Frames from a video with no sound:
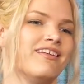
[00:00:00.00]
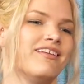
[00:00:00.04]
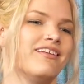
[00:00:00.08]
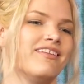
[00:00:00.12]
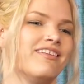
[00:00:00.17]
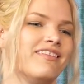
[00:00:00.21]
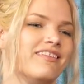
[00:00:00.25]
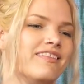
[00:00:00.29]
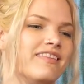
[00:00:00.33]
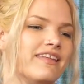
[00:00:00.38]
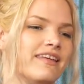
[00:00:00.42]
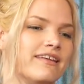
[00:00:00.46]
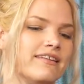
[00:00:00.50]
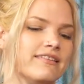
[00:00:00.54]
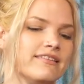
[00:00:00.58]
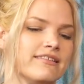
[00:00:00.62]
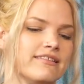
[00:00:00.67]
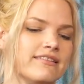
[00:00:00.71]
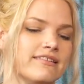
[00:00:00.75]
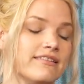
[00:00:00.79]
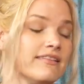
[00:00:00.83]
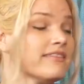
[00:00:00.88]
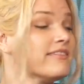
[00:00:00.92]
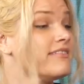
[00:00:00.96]
this
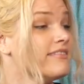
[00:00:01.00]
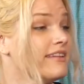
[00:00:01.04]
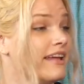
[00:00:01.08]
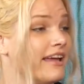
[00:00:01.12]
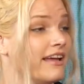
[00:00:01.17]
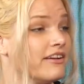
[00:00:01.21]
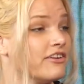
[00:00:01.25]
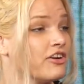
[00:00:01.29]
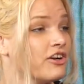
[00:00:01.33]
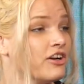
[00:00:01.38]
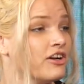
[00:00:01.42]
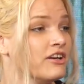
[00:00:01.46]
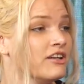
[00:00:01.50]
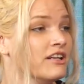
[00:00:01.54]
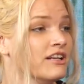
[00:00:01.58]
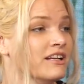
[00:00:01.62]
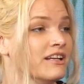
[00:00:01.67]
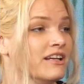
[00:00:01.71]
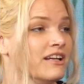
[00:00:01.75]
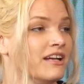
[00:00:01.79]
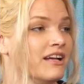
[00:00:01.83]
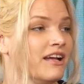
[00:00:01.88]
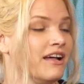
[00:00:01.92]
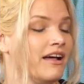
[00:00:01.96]
standard
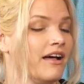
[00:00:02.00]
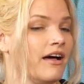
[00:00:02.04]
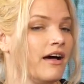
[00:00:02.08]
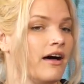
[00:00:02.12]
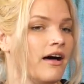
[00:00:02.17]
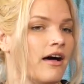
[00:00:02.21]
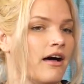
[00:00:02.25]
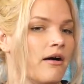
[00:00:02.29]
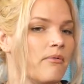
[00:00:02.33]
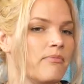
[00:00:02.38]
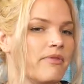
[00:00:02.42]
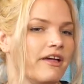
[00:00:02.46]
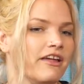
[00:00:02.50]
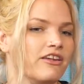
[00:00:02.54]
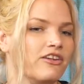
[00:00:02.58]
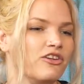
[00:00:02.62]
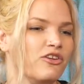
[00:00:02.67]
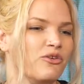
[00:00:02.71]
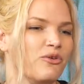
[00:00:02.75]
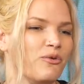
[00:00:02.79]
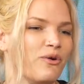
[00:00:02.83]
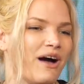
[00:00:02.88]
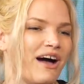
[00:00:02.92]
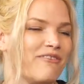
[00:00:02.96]
that
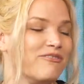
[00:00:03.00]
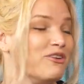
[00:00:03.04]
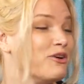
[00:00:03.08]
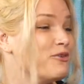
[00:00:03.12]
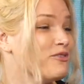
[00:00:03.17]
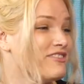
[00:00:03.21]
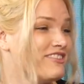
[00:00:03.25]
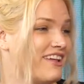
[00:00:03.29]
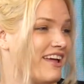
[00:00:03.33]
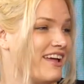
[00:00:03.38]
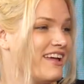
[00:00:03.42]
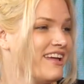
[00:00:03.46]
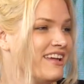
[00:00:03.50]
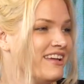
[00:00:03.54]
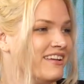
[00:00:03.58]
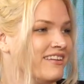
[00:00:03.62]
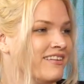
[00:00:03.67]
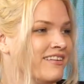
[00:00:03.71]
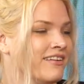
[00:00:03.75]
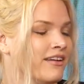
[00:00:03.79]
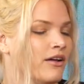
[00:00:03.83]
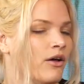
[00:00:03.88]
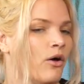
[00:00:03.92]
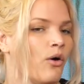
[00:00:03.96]
you have no say
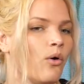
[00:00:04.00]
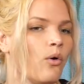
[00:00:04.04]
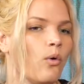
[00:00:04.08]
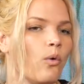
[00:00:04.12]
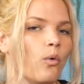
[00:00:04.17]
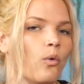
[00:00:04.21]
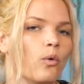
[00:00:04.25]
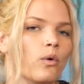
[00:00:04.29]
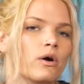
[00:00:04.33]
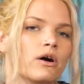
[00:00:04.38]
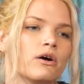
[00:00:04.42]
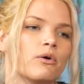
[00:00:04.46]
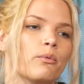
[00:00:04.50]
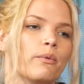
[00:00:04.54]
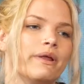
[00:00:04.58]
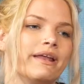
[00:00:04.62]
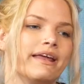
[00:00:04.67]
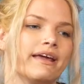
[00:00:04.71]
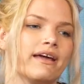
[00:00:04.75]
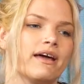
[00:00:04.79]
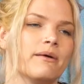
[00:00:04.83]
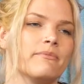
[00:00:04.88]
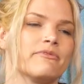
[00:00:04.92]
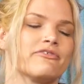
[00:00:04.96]
in, or when
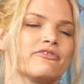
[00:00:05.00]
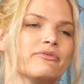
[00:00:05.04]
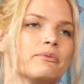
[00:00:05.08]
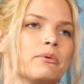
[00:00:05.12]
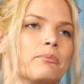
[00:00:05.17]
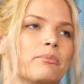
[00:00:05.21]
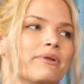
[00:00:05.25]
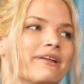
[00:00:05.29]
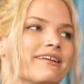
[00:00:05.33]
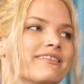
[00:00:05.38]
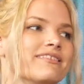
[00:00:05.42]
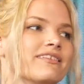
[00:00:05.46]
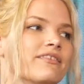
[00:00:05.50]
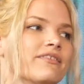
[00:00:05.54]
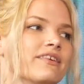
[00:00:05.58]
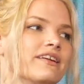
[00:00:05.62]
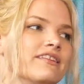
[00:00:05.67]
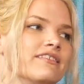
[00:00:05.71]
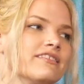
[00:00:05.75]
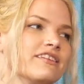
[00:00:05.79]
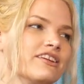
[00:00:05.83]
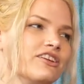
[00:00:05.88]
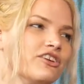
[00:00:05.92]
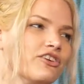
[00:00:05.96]
it comes from a place of
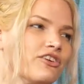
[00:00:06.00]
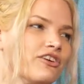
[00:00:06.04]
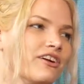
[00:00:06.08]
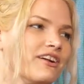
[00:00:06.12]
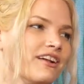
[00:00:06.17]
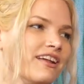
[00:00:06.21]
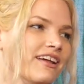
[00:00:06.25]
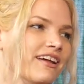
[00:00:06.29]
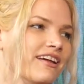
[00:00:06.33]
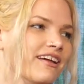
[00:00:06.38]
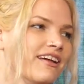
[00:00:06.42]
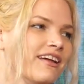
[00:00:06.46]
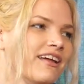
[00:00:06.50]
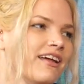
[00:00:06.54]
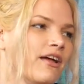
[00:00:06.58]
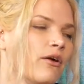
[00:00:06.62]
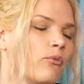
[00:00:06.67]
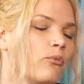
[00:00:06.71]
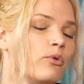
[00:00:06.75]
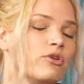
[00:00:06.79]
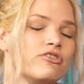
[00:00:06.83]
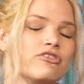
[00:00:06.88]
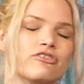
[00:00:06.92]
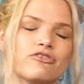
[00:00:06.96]
insecurity,
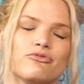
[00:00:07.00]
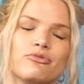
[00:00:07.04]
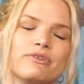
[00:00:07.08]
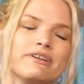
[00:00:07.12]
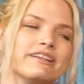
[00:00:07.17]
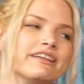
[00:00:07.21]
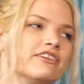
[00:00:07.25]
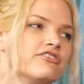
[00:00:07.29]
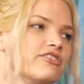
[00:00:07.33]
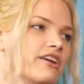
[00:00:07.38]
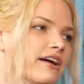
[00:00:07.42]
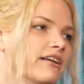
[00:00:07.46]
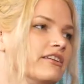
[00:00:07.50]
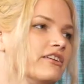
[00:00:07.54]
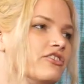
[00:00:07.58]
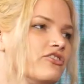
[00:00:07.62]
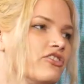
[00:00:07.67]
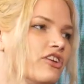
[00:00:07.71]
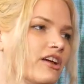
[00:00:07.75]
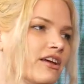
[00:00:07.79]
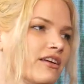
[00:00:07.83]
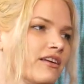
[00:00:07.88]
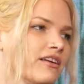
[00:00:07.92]
which is really challenging.